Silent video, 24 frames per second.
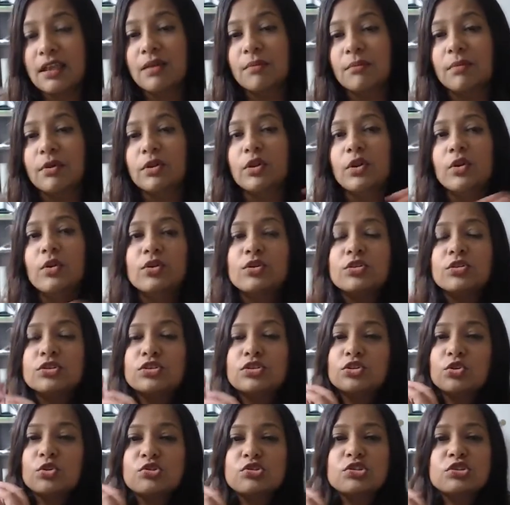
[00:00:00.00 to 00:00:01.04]
But you're going to
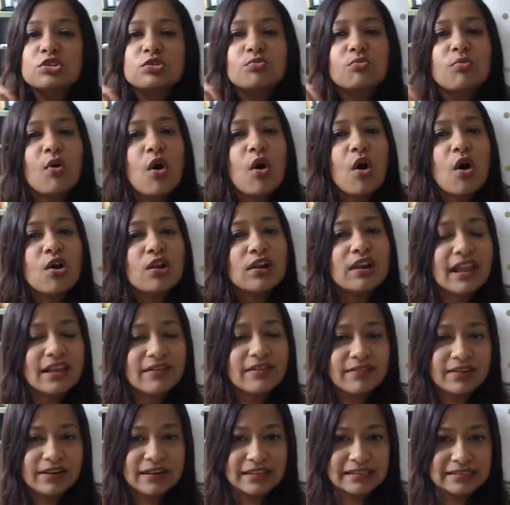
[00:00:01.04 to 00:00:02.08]
show small
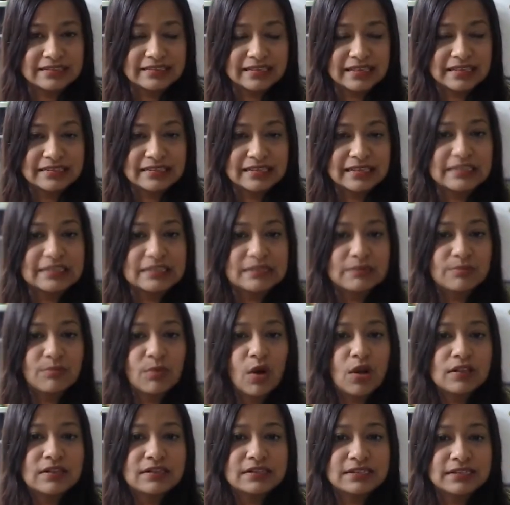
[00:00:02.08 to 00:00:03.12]
evidences in
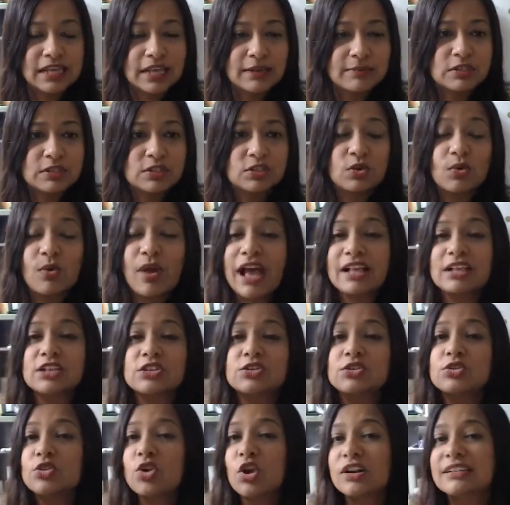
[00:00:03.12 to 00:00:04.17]
small steps, so as
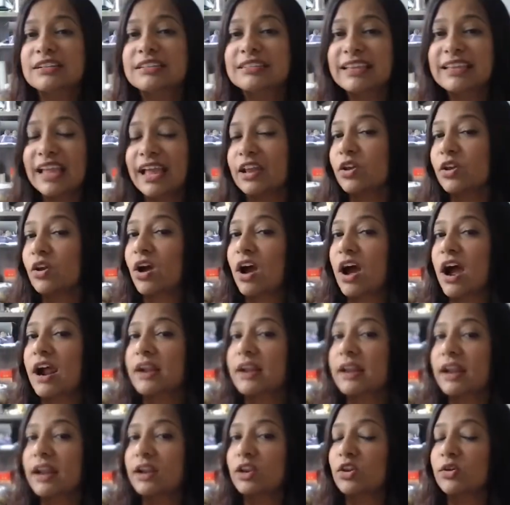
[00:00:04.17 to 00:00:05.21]
to not scare your heart
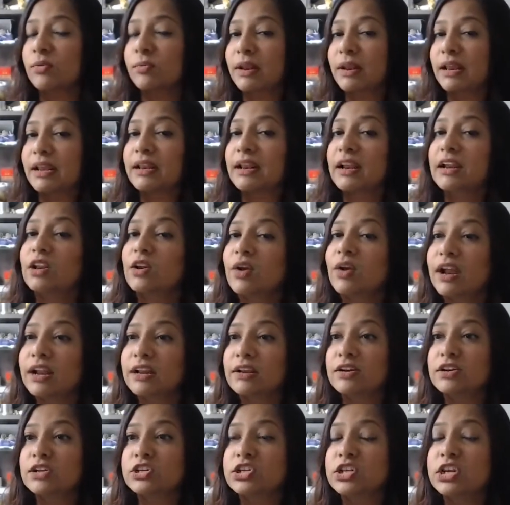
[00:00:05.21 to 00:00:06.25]
and your brain and your
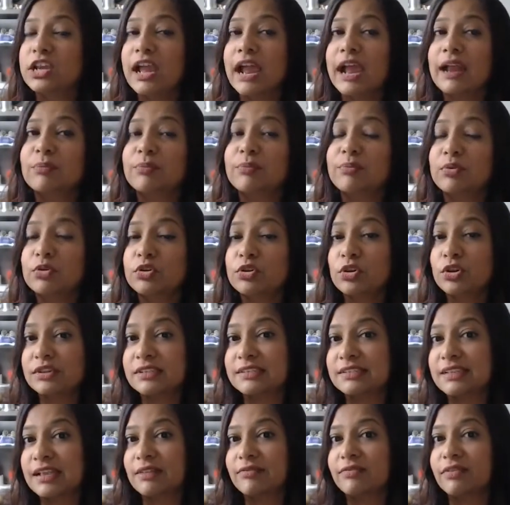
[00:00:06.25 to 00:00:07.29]
energy and put
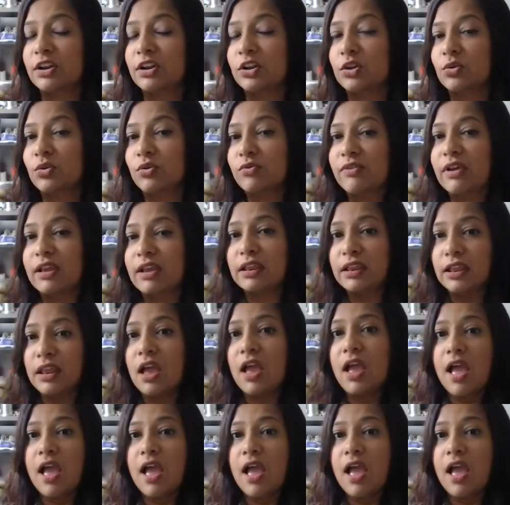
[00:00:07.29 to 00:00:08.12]
yourself into a very